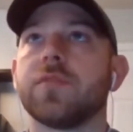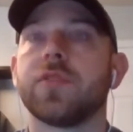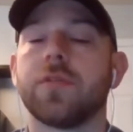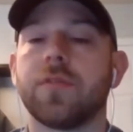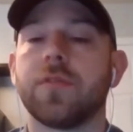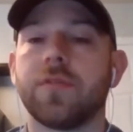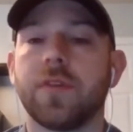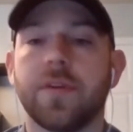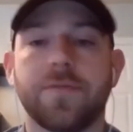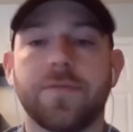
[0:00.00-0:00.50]

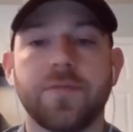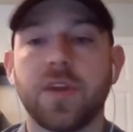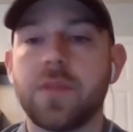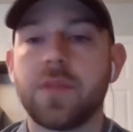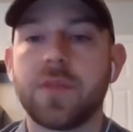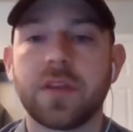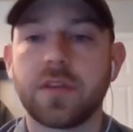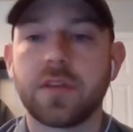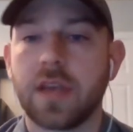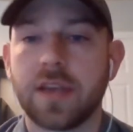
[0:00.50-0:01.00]
So
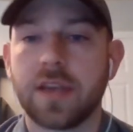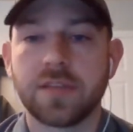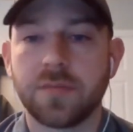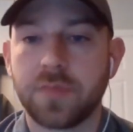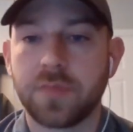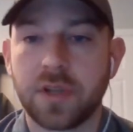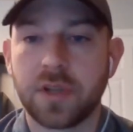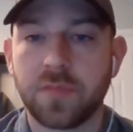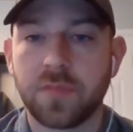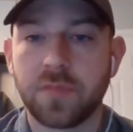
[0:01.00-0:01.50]
framing
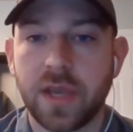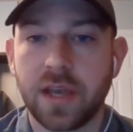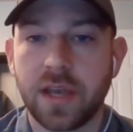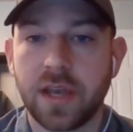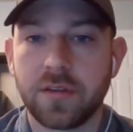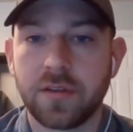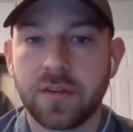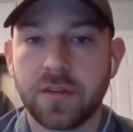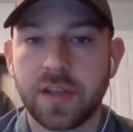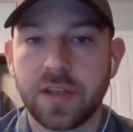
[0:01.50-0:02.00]
hasn't been as
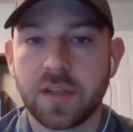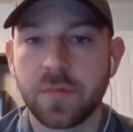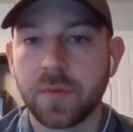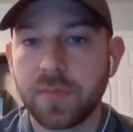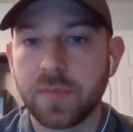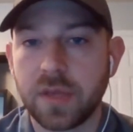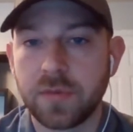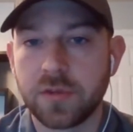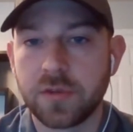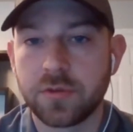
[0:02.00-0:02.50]
bad. That's
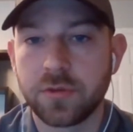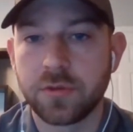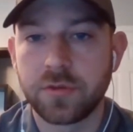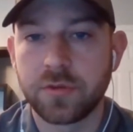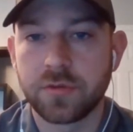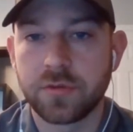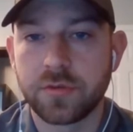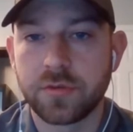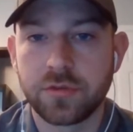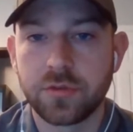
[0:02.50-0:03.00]
been maybe
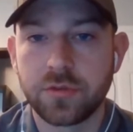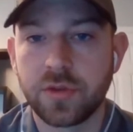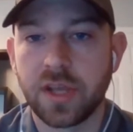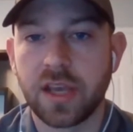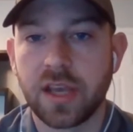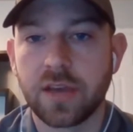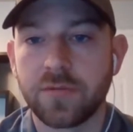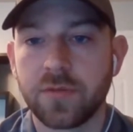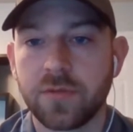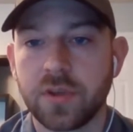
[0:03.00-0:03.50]

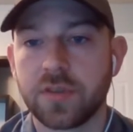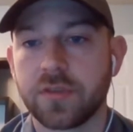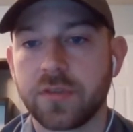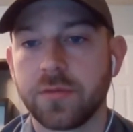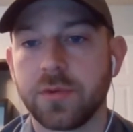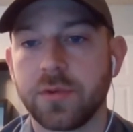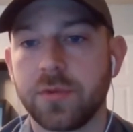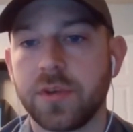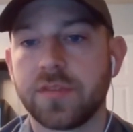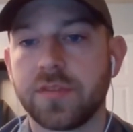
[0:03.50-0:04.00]
2.5 weeks,
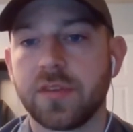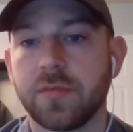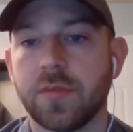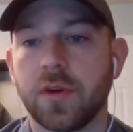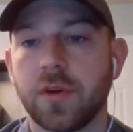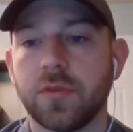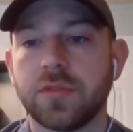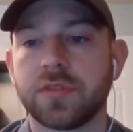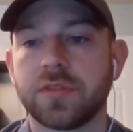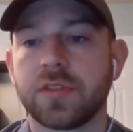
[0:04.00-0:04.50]
3 weeks at
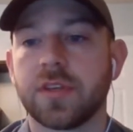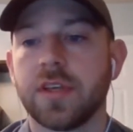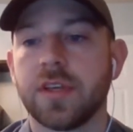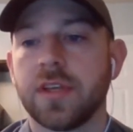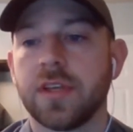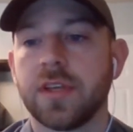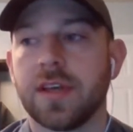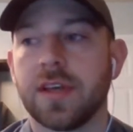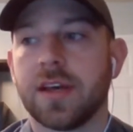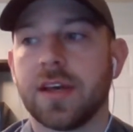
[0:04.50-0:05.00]
most.
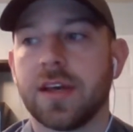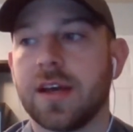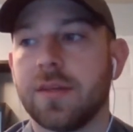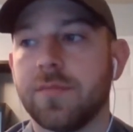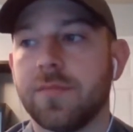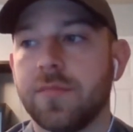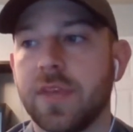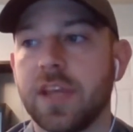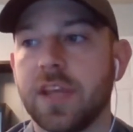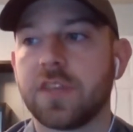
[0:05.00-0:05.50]

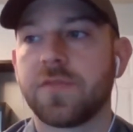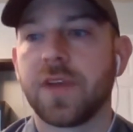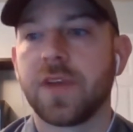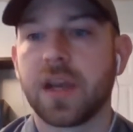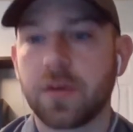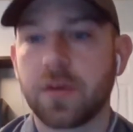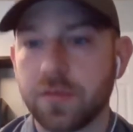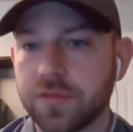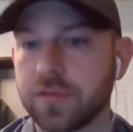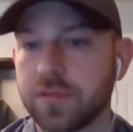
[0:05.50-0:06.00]

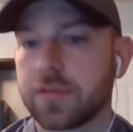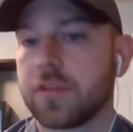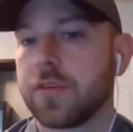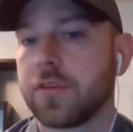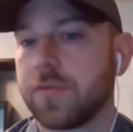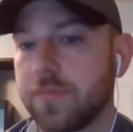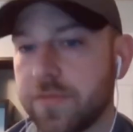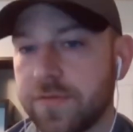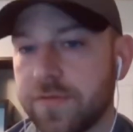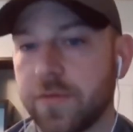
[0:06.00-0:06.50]
HVAC was a
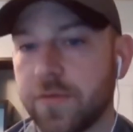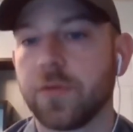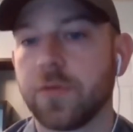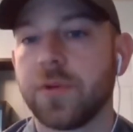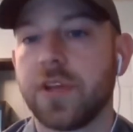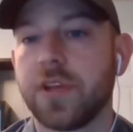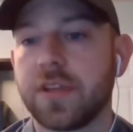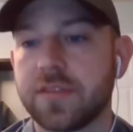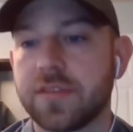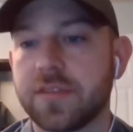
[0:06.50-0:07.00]
good 4
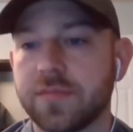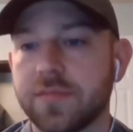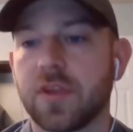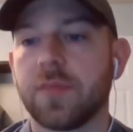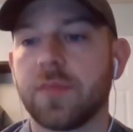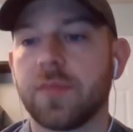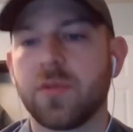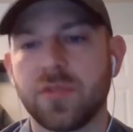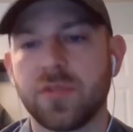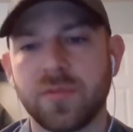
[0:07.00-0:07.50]
weeks.
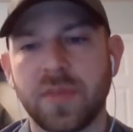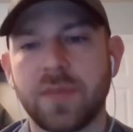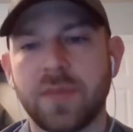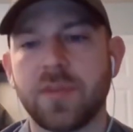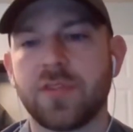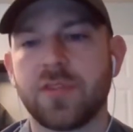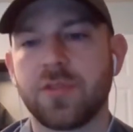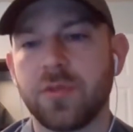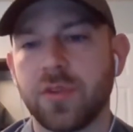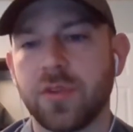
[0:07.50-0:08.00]
Plumbing was
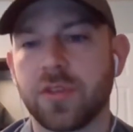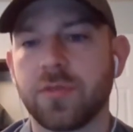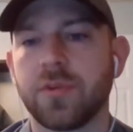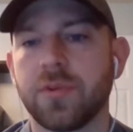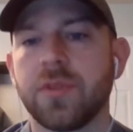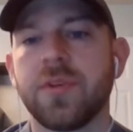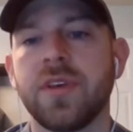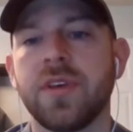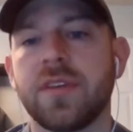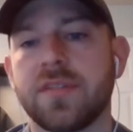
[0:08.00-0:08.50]
maybe 2 to
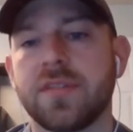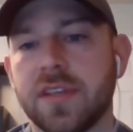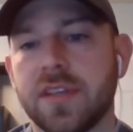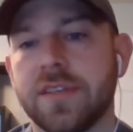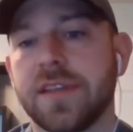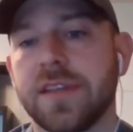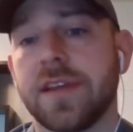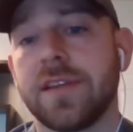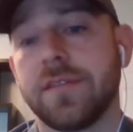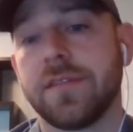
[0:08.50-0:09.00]
3 weeks.
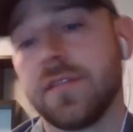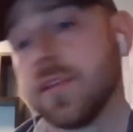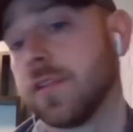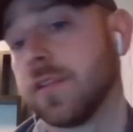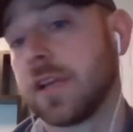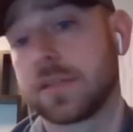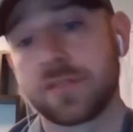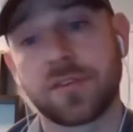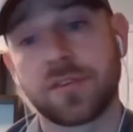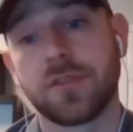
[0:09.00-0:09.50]
And then
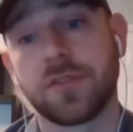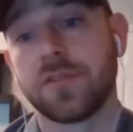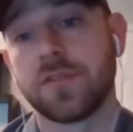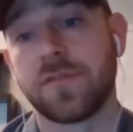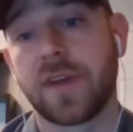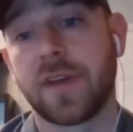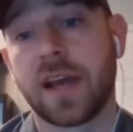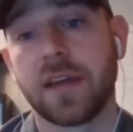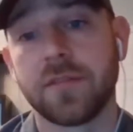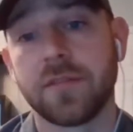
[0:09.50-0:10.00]
electrical was
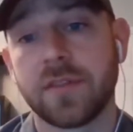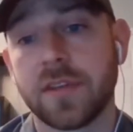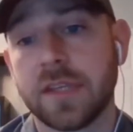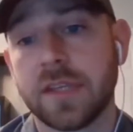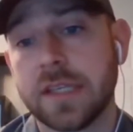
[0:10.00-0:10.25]
5.